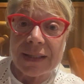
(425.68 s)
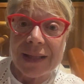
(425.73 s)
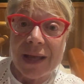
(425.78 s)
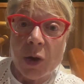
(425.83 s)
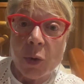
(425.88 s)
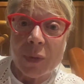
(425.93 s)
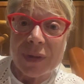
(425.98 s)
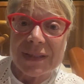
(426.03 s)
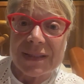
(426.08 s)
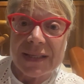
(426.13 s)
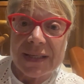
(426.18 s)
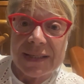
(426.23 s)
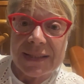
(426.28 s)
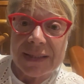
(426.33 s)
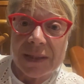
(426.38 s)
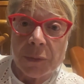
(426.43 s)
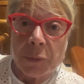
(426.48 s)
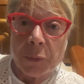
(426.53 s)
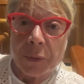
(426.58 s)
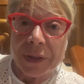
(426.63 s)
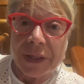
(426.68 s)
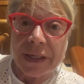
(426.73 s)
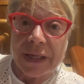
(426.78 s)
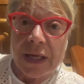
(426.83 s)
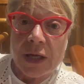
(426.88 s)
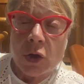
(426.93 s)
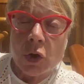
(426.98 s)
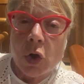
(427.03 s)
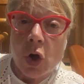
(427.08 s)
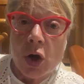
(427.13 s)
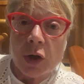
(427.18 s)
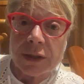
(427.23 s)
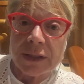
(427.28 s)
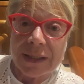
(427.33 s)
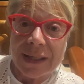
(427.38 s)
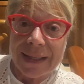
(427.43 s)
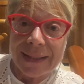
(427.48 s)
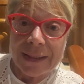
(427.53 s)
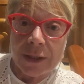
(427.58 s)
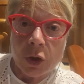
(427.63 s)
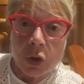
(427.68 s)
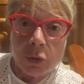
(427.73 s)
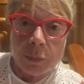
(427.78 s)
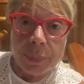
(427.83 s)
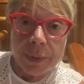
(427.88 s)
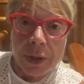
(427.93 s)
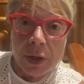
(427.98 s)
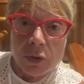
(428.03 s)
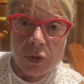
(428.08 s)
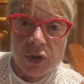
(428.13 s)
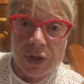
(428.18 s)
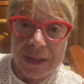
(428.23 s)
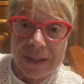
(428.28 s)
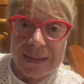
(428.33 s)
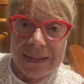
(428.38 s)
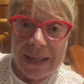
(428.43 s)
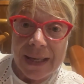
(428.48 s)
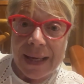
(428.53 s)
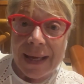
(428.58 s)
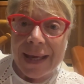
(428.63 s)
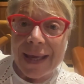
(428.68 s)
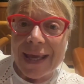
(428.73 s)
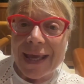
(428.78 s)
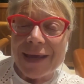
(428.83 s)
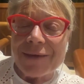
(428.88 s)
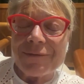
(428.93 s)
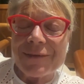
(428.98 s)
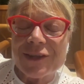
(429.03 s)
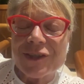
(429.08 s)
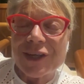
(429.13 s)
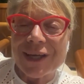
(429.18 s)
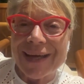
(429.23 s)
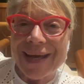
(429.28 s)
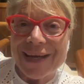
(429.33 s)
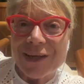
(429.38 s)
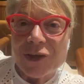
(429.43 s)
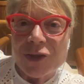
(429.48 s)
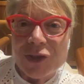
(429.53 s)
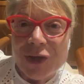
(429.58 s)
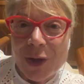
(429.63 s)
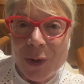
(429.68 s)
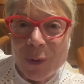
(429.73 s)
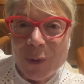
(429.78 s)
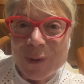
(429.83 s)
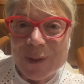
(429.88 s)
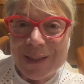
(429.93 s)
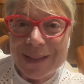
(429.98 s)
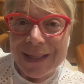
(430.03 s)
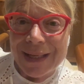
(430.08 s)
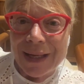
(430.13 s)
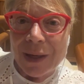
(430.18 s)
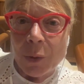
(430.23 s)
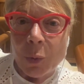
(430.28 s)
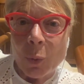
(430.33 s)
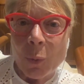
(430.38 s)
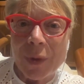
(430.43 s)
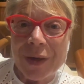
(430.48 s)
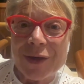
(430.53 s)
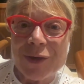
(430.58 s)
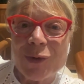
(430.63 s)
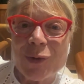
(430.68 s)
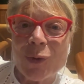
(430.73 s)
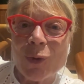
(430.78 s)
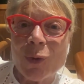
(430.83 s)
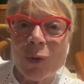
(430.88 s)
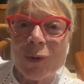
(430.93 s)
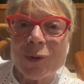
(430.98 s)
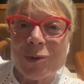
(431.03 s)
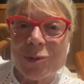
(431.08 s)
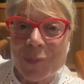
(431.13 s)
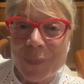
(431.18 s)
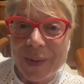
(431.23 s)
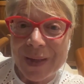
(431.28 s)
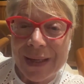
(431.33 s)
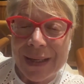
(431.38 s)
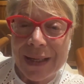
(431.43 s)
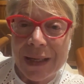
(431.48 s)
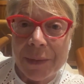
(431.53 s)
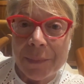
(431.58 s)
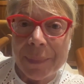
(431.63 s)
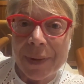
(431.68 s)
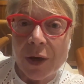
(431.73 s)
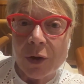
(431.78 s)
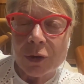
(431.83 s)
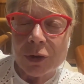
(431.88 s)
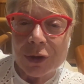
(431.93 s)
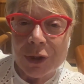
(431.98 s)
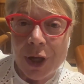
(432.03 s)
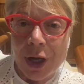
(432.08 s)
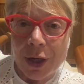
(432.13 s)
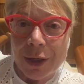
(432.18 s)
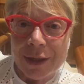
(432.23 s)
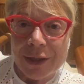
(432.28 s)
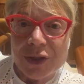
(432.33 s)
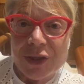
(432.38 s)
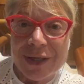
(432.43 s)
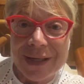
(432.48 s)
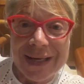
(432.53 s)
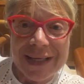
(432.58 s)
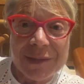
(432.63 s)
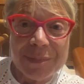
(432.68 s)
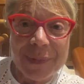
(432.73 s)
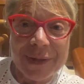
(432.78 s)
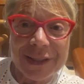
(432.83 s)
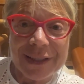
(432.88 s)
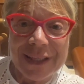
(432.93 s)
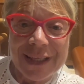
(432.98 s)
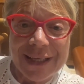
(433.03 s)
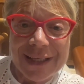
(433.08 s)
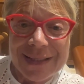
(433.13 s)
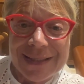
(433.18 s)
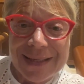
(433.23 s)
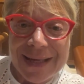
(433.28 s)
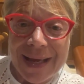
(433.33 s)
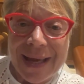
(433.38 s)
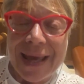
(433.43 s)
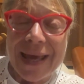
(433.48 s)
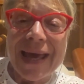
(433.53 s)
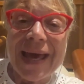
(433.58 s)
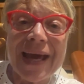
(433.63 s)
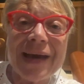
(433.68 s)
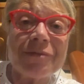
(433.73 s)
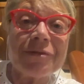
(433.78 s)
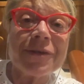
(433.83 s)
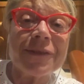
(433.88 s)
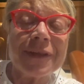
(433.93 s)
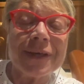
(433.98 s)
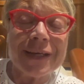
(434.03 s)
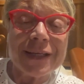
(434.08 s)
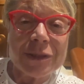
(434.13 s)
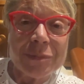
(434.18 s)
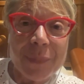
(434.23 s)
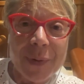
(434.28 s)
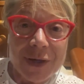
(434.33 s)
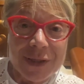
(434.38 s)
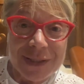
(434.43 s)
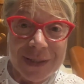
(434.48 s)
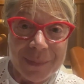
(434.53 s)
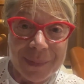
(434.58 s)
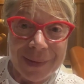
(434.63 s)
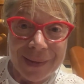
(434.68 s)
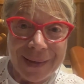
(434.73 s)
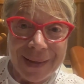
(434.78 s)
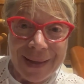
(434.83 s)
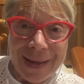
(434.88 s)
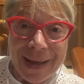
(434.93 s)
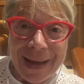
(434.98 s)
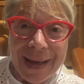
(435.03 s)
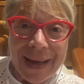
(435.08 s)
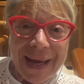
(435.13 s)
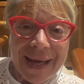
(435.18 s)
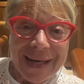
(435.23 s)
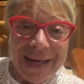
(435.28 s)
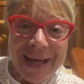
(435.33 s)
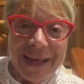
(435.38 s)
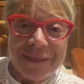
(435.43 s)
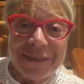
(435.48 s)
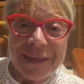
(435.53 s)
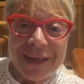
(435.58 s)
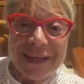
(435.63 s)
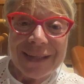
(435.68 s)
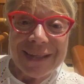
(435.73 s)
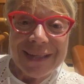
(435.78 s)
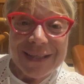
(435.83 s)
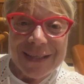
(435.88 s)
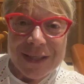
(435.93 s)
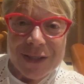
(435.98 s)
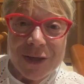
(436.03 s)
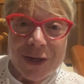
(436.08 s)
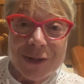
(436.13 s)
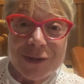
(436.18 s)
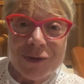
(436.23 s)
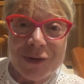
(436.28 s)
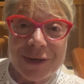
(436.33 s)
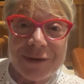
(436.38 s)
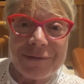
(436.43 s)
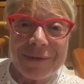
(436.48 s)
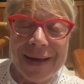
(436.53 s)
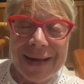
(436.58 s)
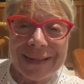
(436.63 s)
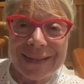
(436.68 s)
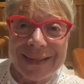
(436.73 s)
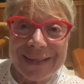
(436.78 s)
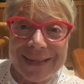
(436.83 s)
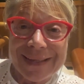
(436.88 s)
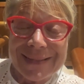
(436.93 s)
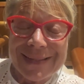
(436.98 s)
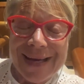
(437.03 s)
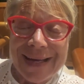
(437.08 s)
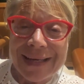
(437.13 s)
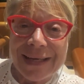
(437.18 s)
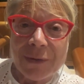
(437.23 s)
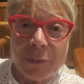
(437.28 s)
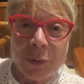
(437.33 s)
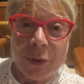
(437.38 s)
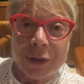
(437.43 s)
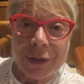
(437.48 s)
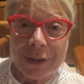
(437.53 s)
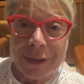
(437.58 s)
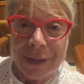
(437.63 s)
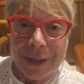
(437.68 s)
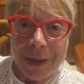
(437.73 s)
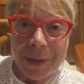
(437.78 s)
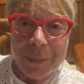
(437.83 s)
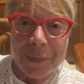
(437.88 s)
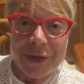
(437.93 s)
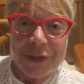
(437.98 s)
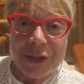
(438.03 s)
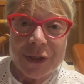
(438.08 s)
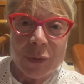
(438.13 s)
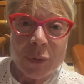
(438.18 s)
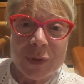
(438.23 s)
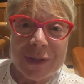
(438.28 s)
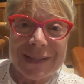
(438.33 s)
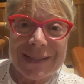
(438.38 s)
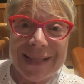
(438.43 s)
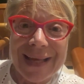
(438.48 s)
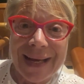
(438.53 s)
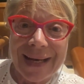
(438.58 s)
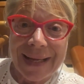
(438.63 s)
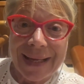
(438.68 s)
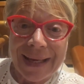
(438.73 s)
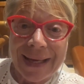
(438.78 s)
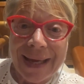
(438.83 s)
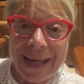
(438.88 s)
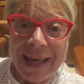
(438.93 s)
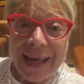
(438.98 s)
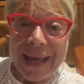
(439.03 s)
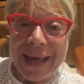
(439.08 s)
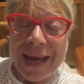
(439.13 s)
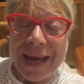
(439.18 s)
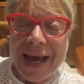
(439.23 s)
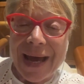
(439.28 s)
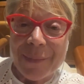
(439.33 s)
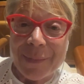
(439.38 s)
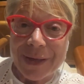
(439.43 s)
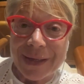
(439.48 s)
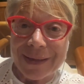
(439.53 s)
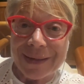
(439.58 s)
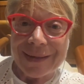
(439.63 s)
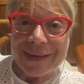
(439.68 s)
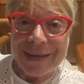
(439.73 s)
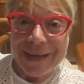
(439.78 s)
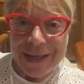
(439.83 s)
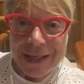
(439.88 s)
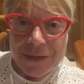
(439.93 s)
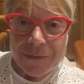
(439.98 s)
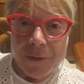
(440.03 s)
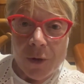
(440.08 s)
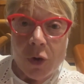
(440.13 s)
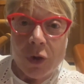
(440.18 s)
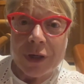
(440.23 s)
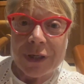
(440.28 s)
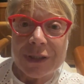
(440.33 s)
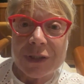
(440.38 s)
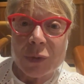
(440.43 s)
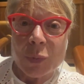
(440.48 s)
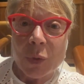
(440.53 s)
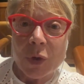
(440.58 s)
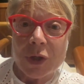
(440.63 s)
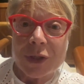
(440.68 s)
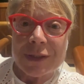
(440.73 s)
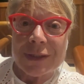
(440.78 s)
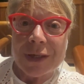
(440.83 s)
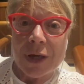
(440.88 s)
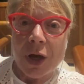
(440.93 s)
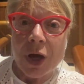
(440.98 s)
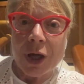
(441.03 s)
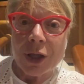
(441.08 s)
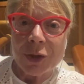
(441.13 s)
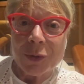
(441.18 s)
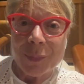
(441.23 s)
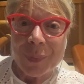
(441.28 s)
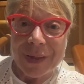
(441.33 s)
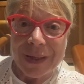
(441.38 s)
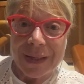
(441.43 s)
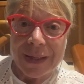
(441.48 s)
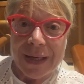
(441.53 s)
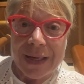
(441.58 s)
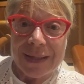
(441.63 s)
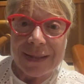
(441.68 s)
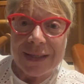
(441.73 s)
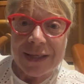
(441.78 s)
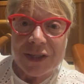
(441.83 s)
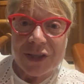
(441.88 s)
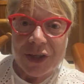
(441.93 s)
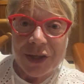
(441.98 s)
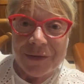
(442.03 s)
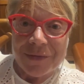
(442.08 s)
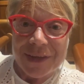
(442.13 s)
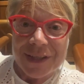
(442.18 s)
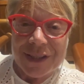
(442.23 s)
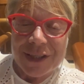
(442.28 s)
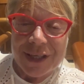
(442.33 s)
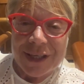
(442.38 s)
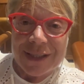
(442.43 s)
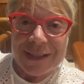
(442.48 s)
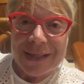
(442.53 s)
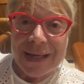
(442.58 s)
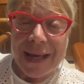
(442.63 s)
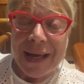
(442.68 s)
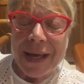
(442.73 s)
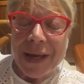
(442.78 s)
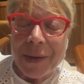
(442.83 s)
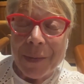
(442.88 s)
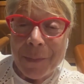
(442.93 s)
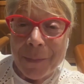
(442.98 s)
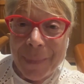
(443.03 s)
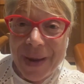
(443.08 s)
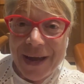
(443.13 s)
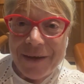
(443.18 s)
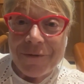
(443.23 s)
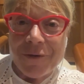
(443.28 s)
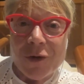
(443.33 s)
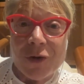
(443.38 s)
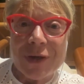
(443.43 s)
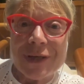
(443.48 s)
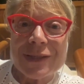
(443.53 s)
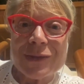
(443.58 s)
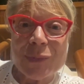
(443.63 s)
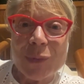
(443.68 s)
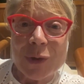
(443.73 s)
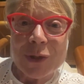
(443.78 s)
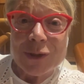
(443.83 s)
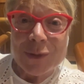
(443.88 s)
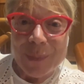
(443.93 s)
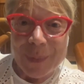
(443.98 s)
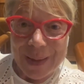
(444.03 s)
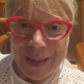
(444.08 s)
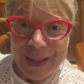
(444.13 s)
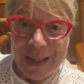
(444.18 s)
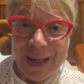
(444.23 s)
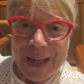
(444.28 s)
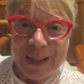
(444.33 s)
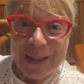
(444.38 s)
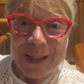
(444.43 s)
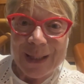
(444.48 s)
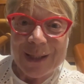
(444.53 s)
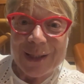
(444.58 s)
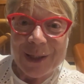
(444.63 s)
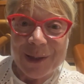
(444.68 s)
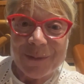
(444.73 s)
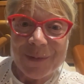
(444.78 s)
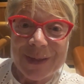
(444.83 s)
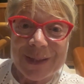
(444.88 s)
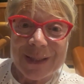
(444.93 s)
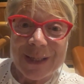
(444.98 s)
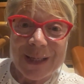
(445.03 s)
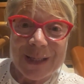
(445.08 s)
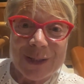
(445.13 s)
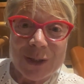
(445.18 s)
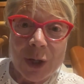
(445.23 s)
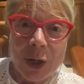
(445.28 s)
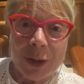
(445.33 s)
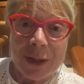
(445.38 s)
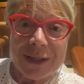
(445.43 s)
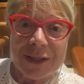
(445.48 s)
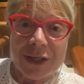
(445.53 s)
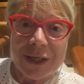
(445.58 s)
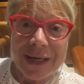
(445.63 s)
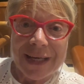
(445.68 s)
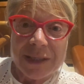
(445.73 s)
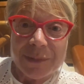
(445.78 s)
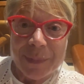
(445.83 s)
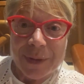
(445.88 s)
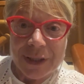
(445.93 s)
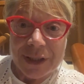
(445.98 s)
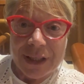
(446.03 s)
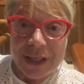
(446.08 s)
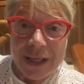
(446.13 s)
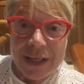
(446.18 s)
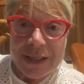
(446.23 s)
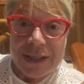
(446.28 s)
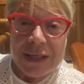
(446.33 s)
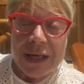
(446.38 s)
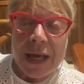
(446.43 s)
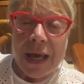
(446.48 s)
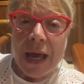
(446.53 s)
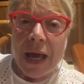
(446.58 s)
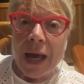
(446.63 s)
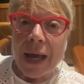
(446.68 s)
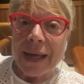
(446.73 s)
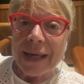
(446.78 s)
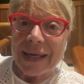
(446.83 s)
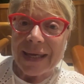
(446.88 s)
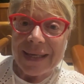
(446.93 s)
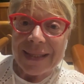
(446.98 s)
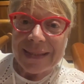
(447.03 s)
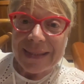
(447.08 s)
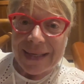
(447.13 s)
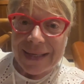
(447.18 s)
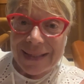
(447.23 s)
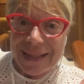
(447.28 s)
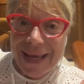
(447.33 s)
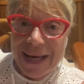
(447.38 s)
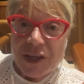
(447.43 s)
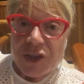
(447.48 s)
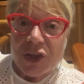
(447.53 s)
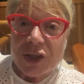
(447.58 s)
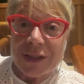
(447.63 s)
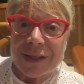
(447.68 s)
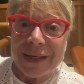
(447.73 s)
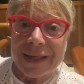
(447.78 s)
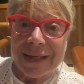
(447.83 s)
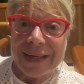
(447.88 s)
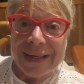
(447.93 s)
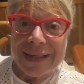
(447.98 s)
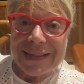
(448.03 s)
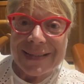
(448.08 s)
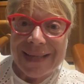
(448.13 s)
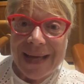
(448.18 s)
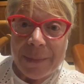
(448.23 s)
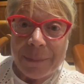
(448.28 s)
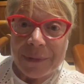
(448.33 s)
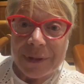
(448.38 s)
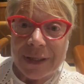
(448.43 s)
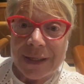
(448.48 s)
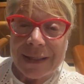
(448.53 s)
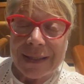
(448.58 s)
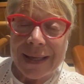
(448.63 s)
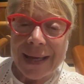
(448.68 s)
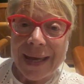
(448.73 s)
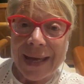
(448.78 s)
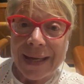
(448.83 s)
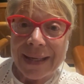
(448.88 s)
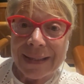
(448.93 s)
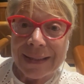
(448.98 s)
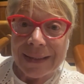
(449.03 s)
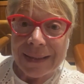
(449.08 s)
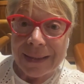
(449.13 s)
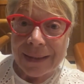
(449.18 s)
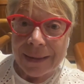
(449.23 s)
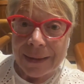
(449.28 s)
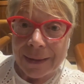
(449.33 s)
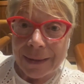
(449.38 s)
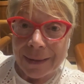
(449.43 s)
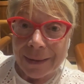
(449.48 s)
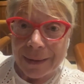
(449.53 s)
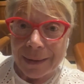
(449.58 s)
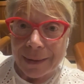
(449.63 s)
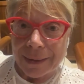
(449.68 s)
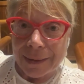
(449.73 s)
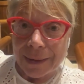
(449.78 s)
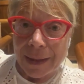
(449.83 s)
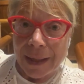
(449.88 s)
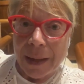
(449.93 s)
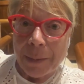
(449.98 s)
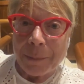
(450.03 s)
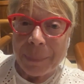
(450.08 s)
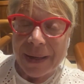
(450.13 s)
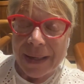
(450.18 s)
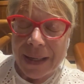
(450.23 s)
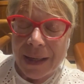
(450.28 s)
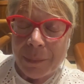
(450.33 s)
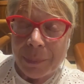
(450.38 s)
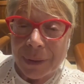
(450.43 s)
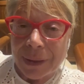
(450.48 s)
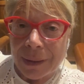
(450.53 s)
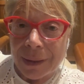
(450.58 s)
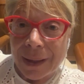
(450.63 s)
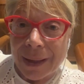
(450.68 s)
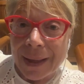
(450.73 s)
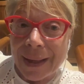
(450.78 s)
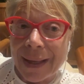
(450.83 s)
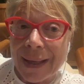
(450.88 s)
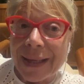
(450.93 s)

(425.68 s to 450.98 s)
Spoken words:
in our system working coordinately on projects, which again shows when you speak about knowledge and expertise, everything is possible. And I think this is also reflecting exactly what Mergim was telling. I mean, his focus was on bringing the services. My focus was bringing the services, knowledge and expertise, internationally accepted and applicable